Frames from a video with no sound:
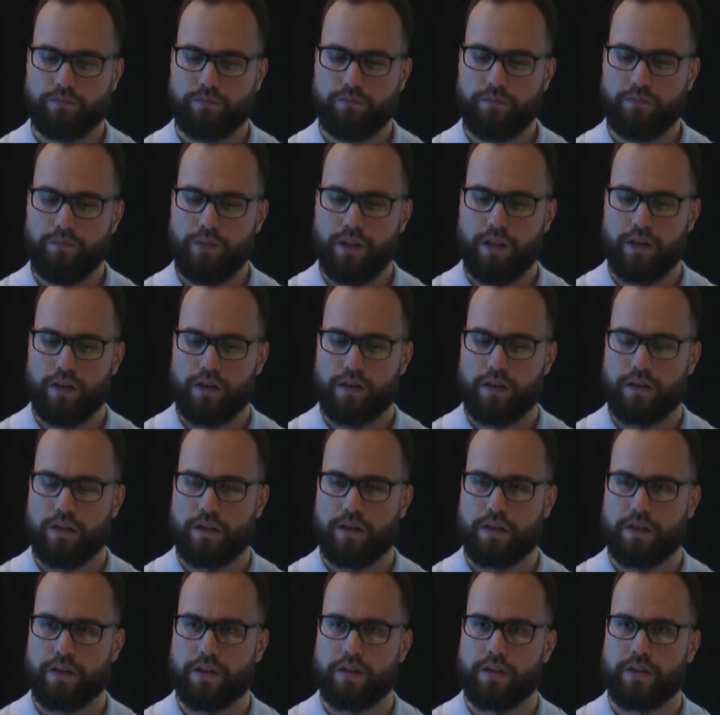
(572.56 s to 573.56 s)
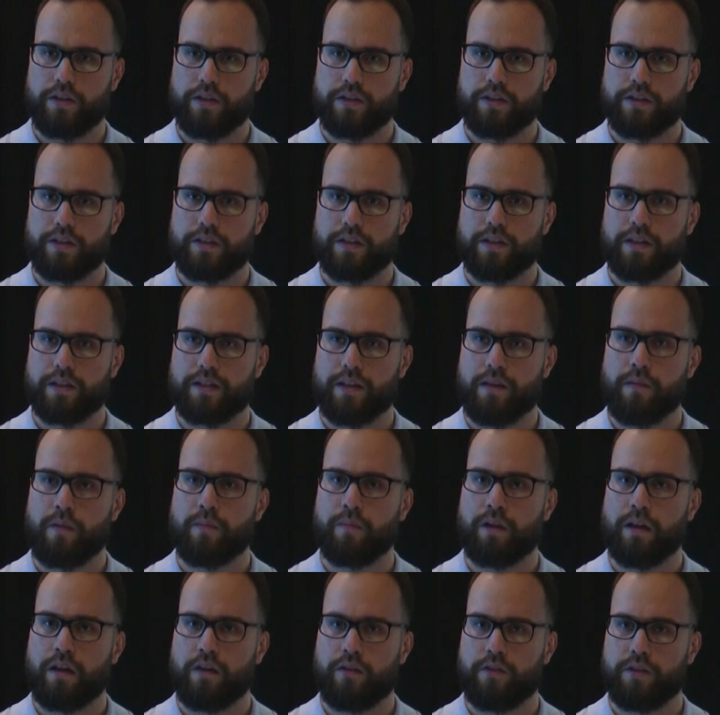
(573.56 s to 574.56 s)

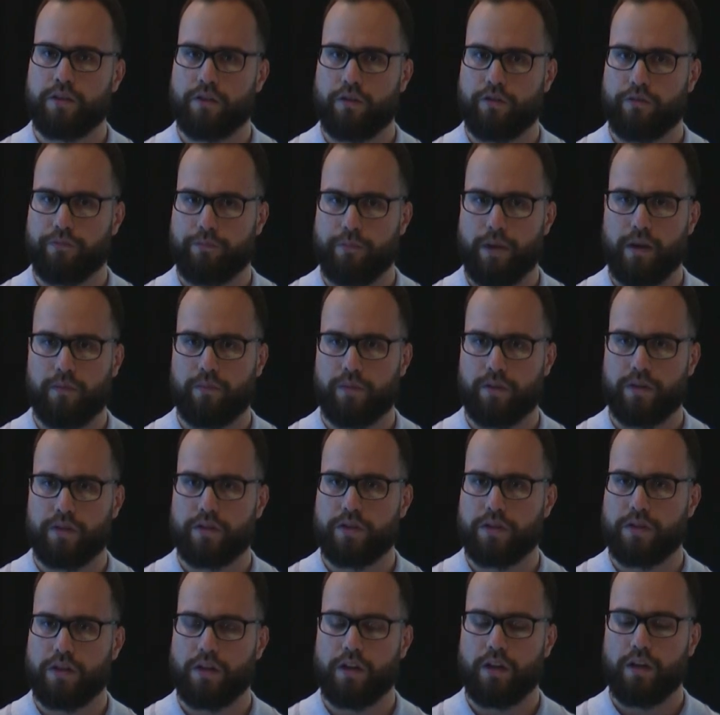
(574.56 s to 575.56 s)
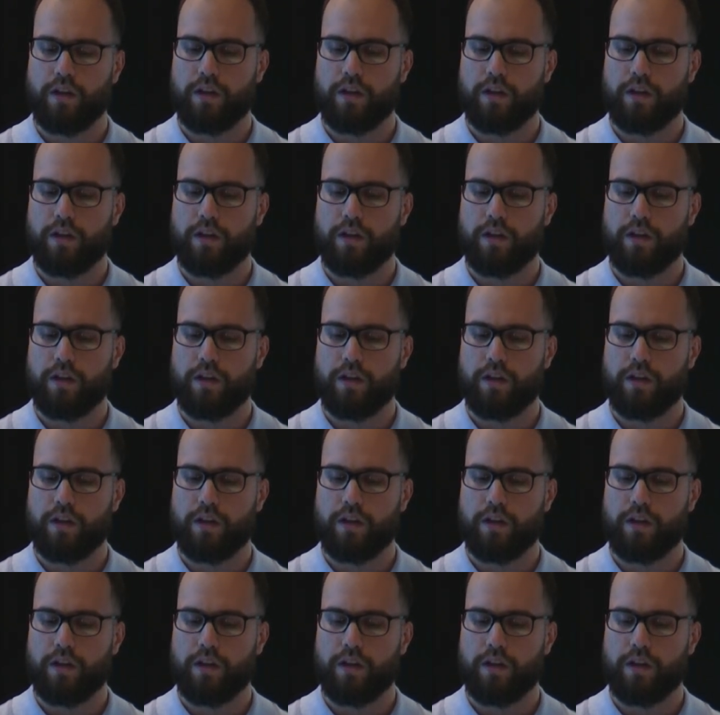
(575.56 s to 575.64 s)
amount of members,